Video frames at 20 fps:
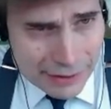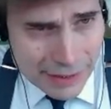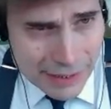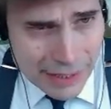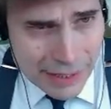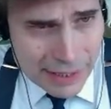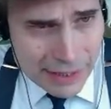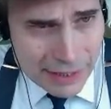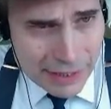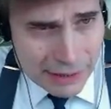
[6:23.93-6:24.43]

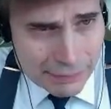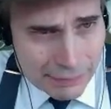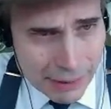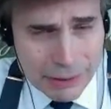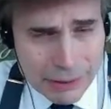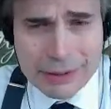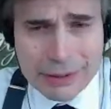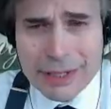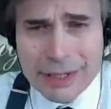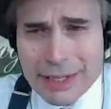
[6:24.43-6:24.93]
And
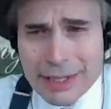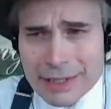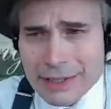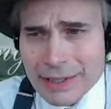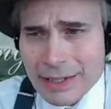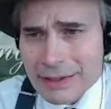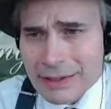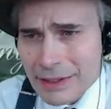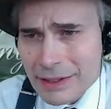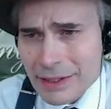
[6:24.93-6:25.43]
apparently he
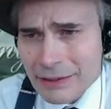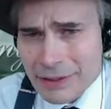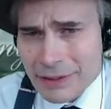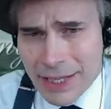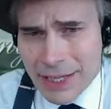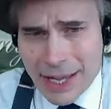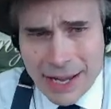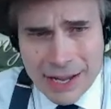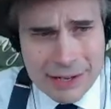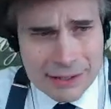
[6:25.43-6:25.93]
does live in
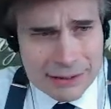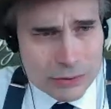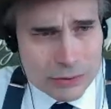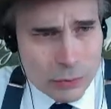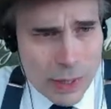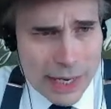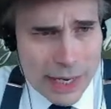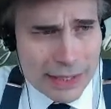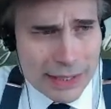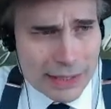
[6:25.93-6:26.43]
the house.
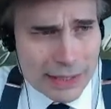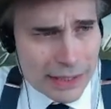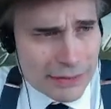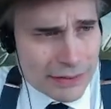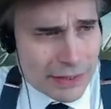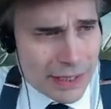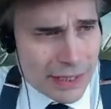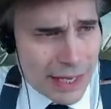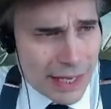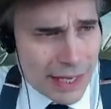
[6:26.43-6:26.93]
Why he
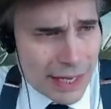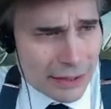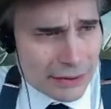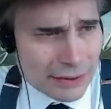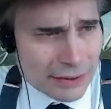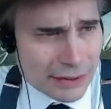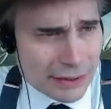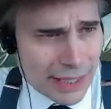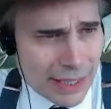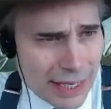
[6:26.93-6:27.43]
lives in the
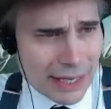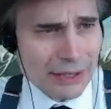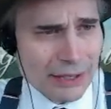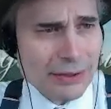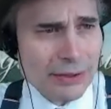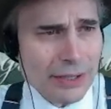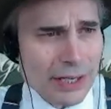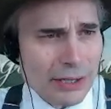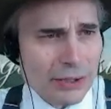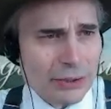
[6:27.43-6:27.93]
house, I
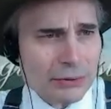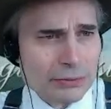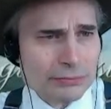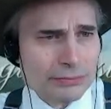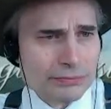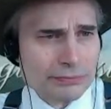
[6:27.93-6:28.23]
don't know.